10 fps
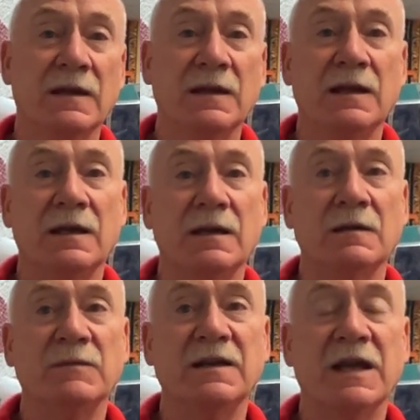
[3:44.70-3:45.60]

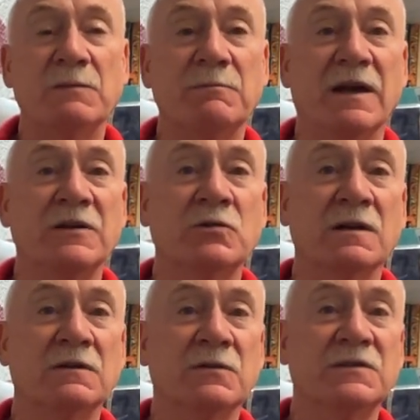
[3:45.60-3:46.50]
And my dad would buy
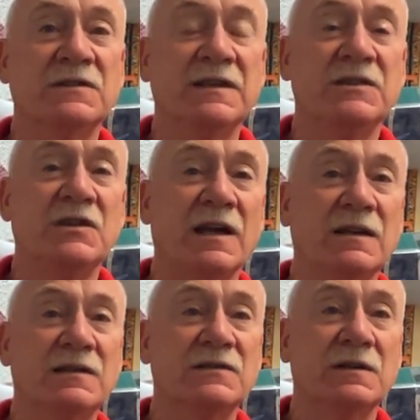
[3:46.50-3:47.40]
truckloads of ski
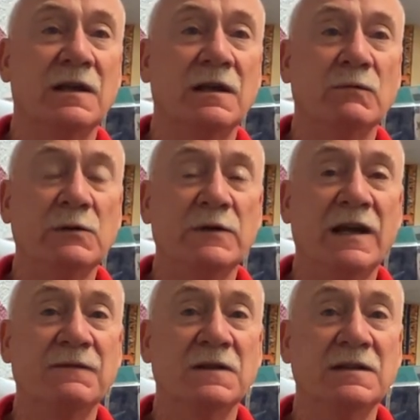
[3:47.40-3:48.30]
jackets, and we would
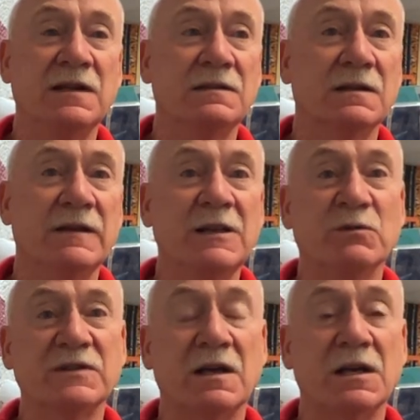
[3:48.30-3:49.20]
have to take the
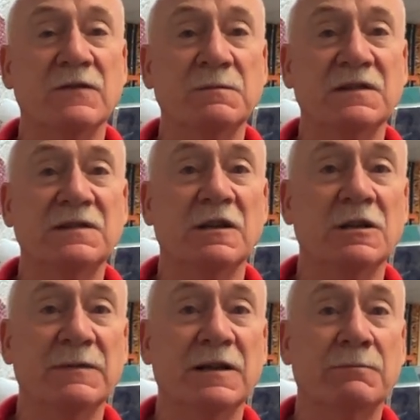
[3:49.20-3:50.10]
labels out of them to sell
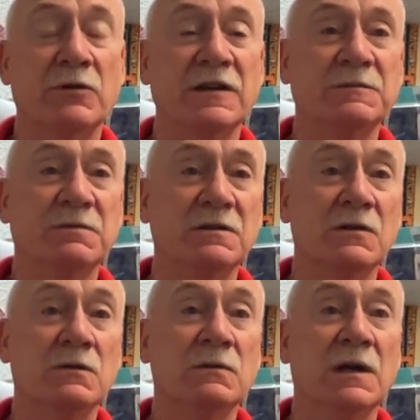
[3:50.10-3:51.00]
them at a price
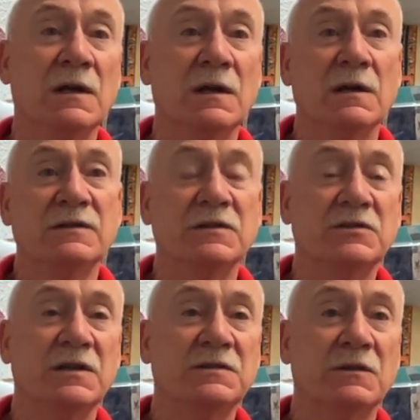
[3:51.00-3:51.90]
below
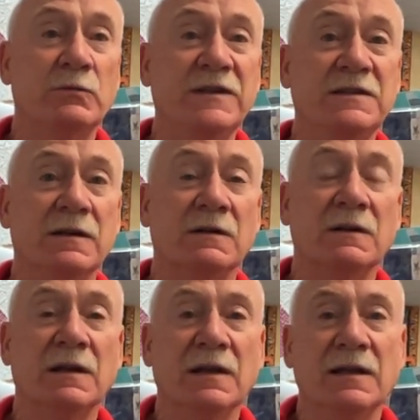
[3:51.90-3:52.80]
suggested retail.
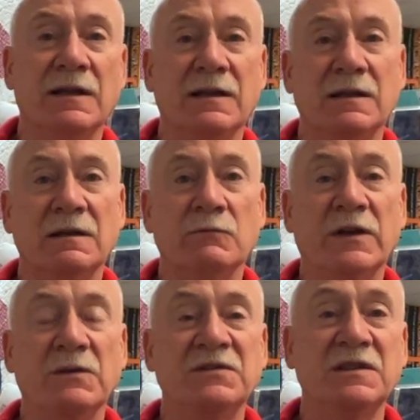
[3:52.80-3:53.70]
And when
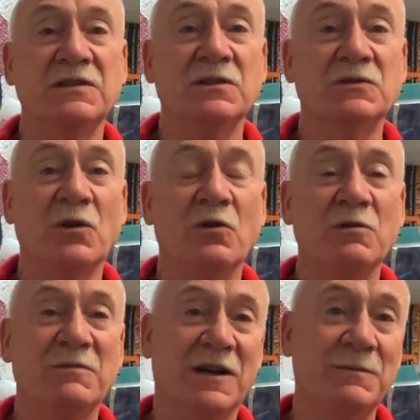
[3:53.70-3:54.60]
I was 6 years
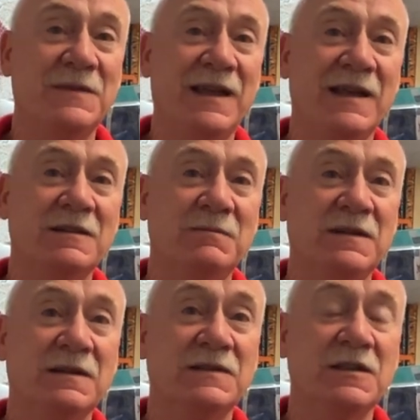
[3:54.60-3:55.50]
old, Mom handed me
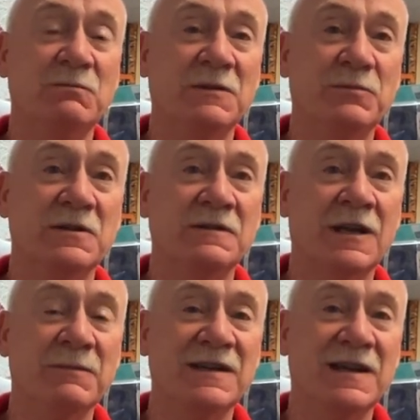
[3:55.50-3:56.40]
a seam ripper and
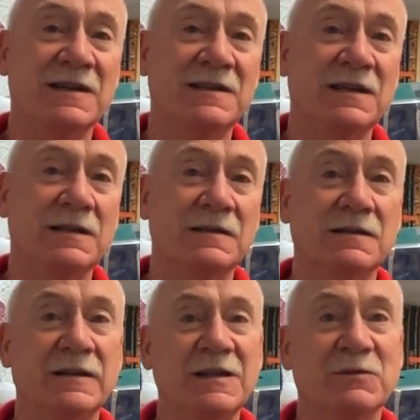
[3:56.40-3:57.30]
taught me how to take
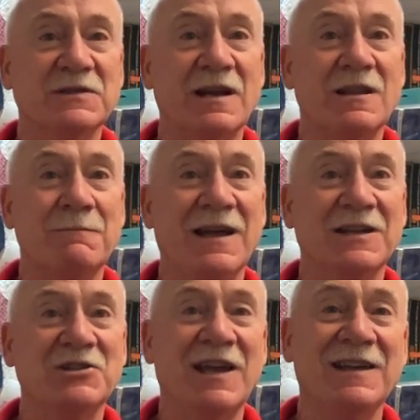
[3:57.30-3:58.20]
the labels out of the back
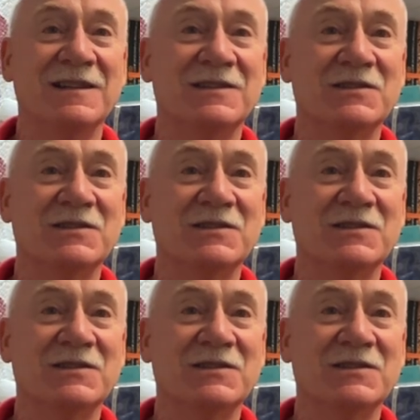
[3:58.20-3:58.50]
of jackets.